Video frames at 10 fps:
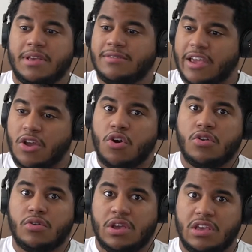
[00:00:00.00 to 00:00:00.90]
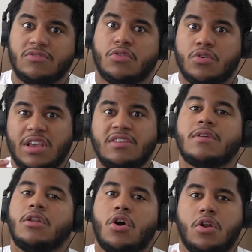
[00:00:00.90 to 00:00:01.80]
He's like
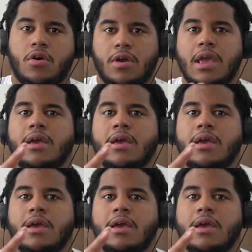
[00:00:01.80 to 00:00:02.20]
no.